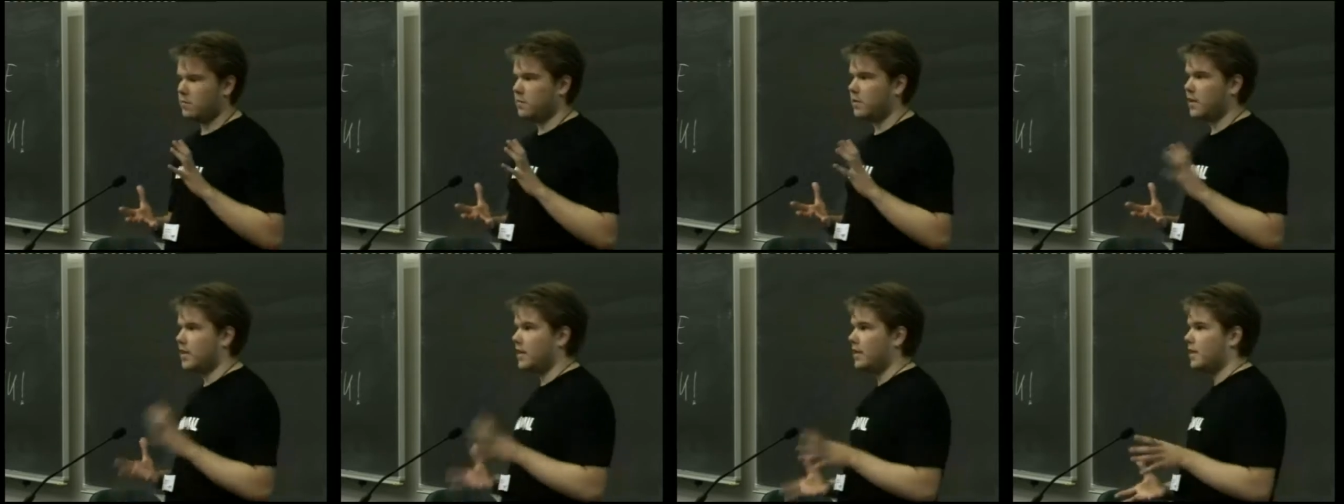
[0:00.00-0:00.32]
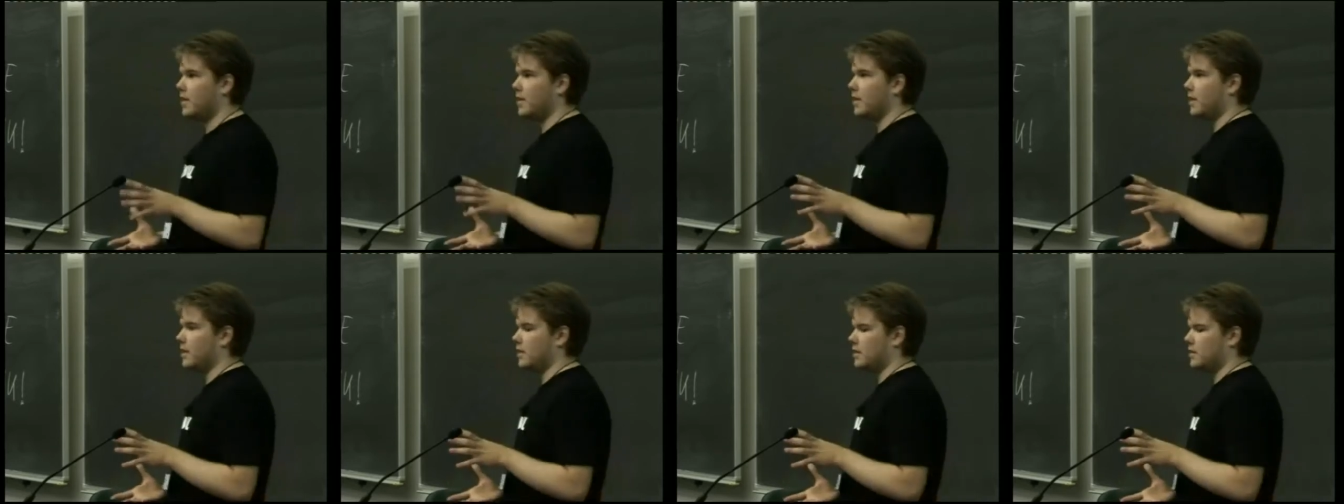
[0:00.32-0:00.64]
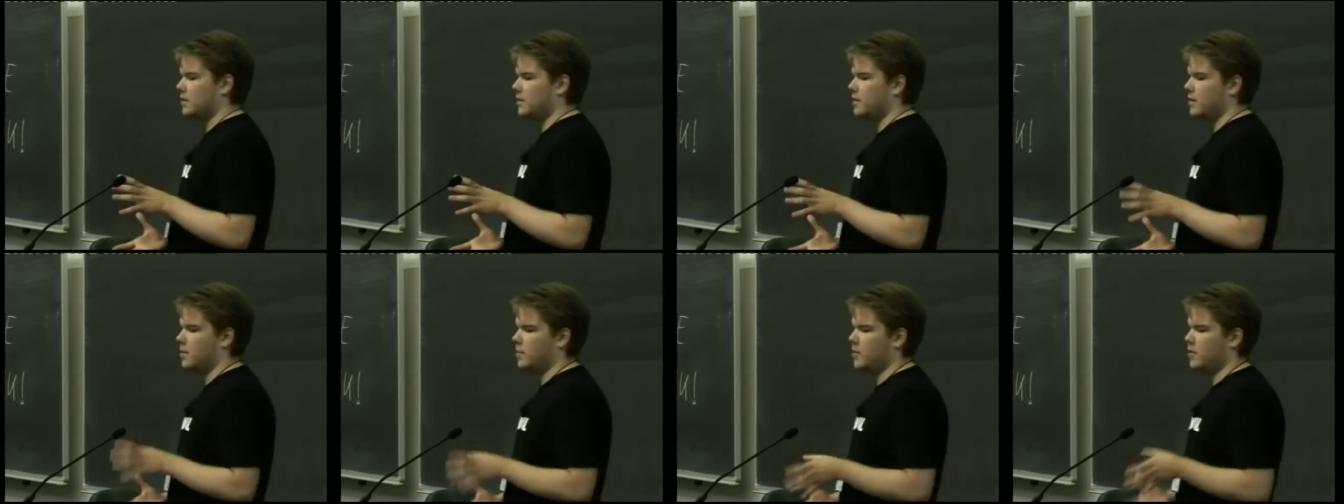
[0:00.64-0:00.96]
key
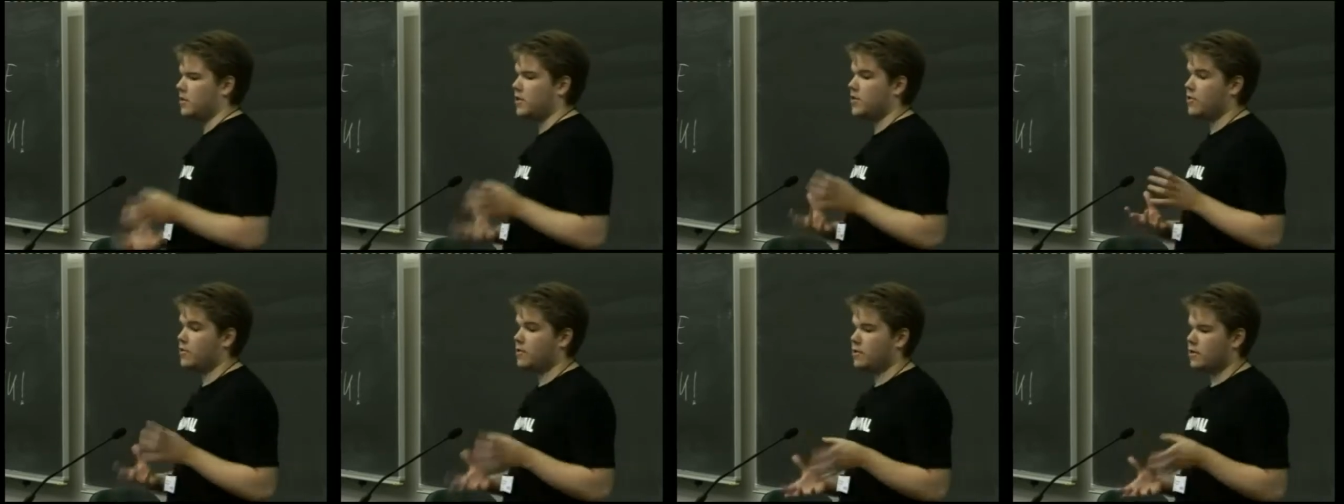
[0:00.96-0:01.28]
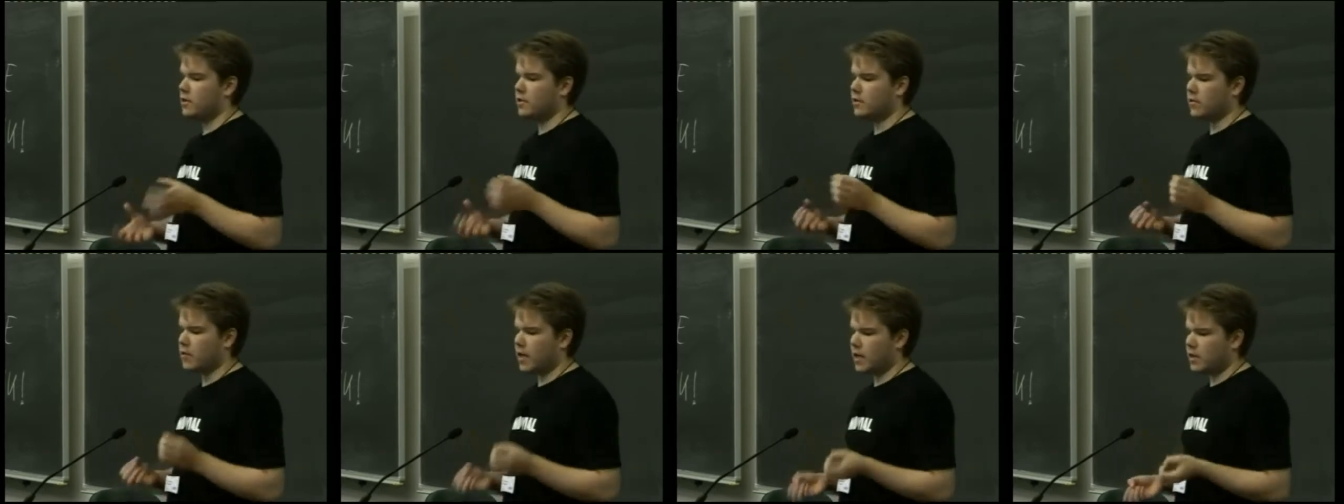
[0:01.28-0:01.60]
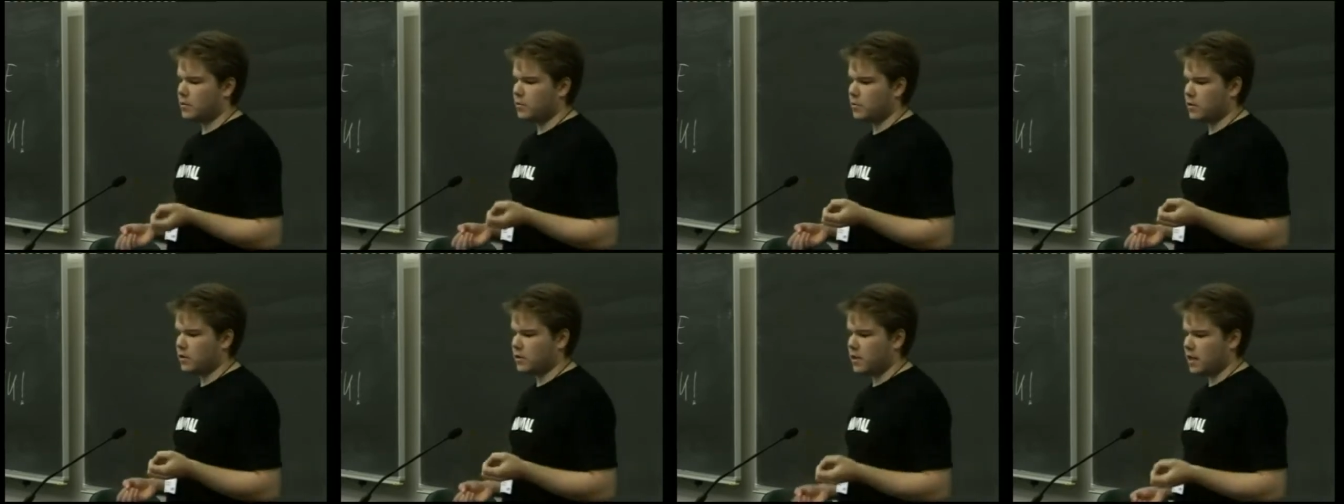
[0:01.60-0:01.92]
things about
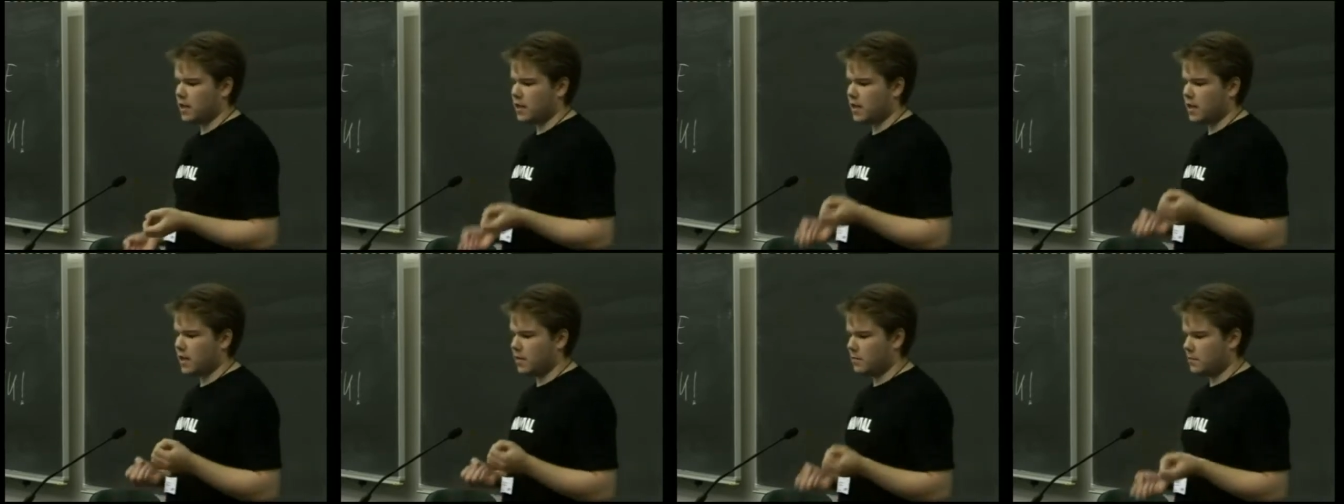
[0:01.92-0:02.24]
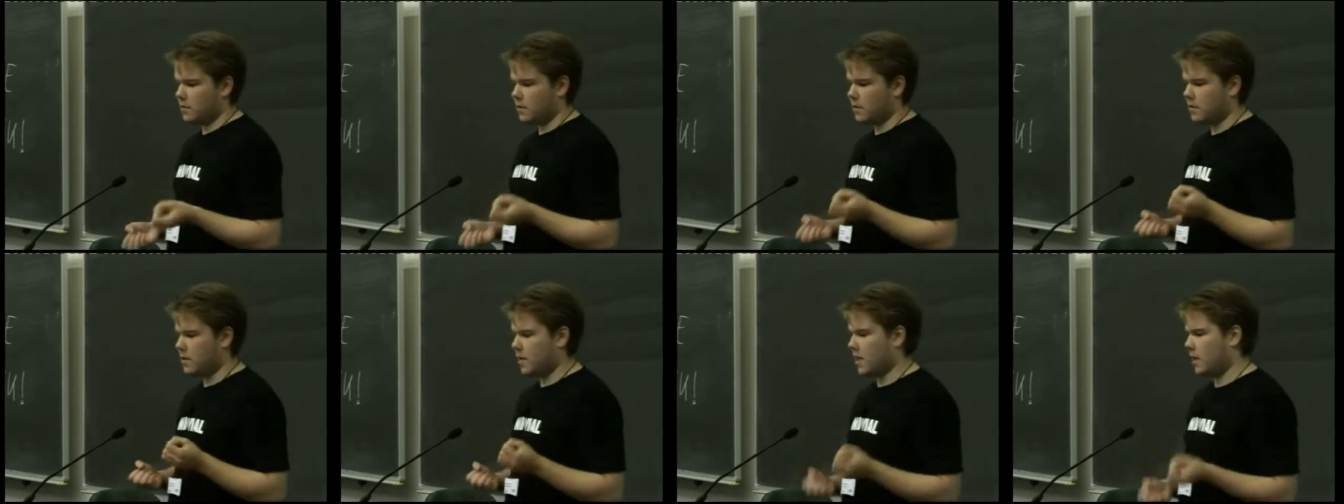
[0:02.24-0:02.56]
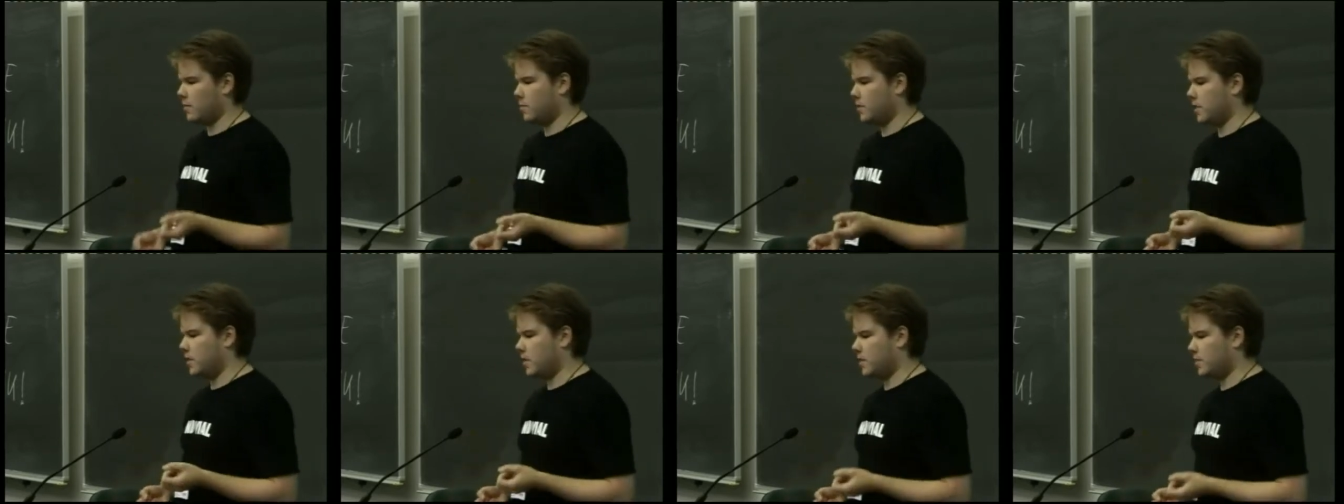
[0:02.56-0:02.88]
Scratchbox that help,
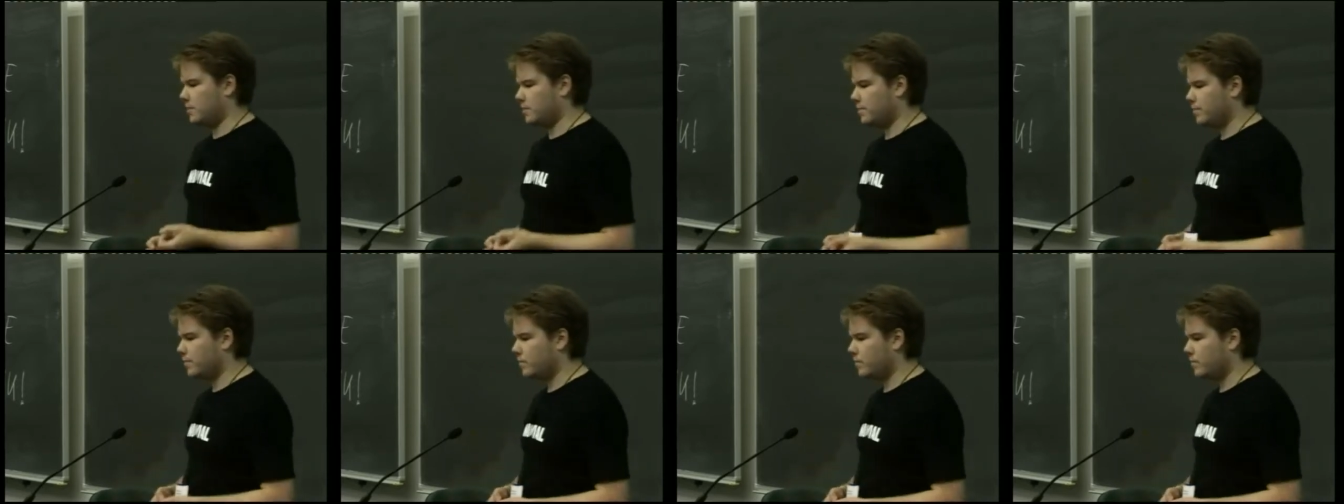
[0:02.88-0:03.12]
helps us.